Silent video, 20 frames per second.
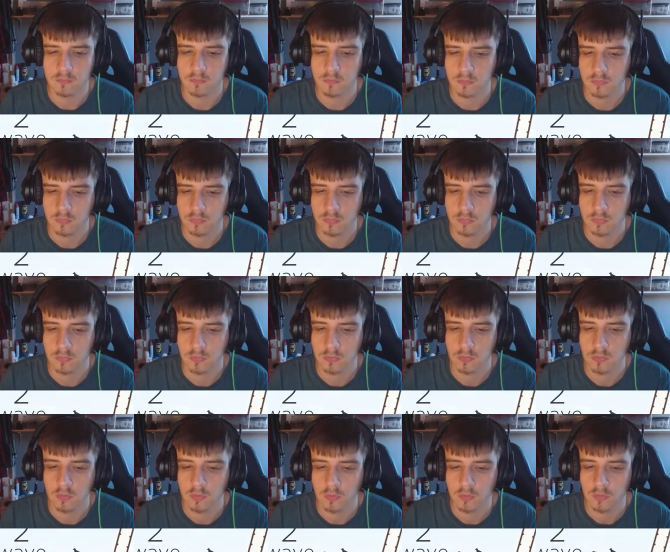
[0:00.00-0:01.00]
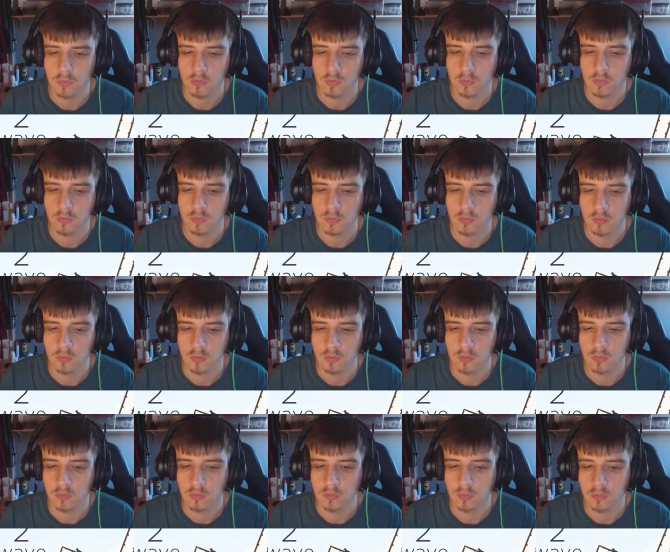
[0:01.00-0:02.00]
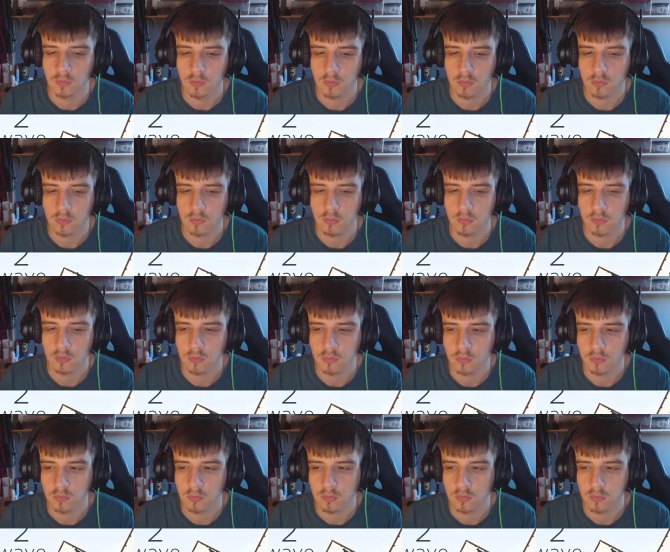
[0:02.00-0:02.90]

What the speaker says: Nothing is said.